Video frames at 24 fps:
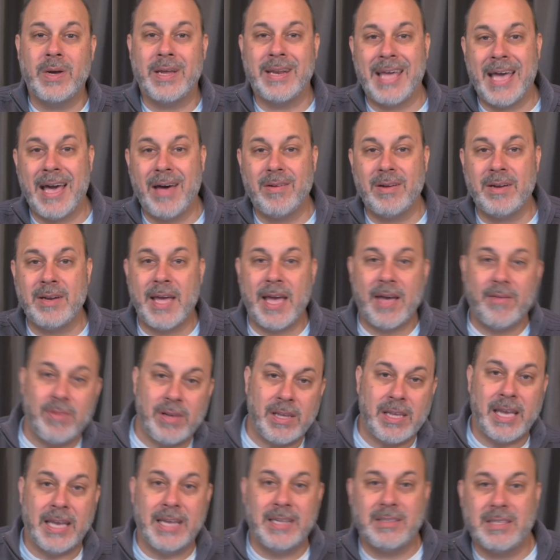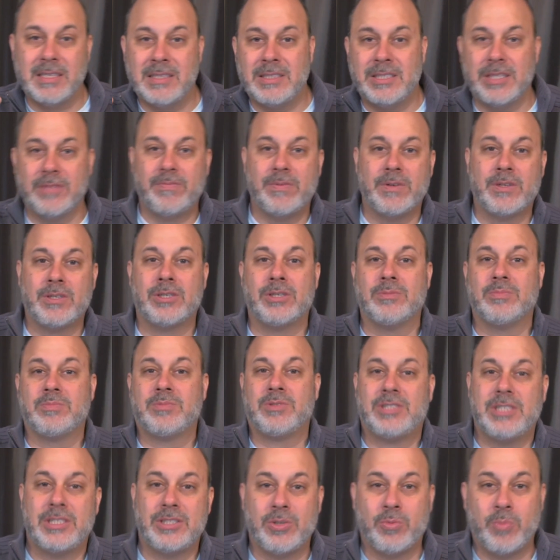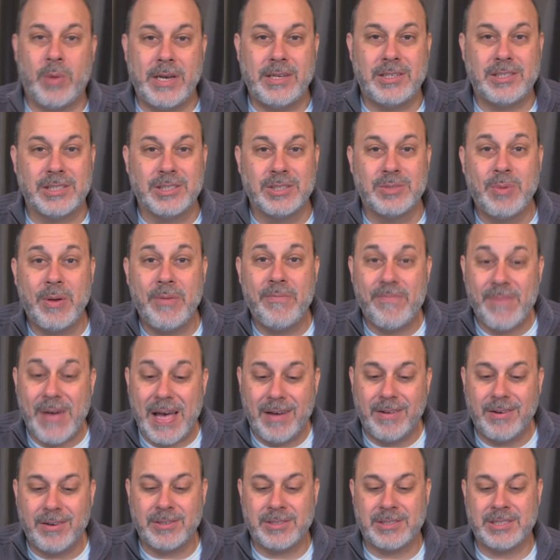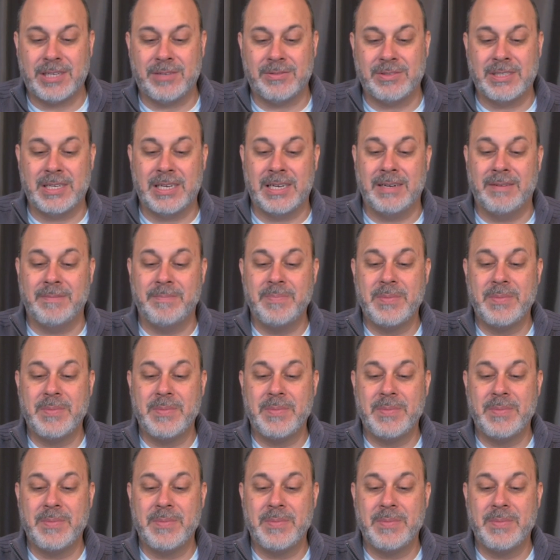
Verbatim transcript: and how to navigate the difficult situations we found ourselves in.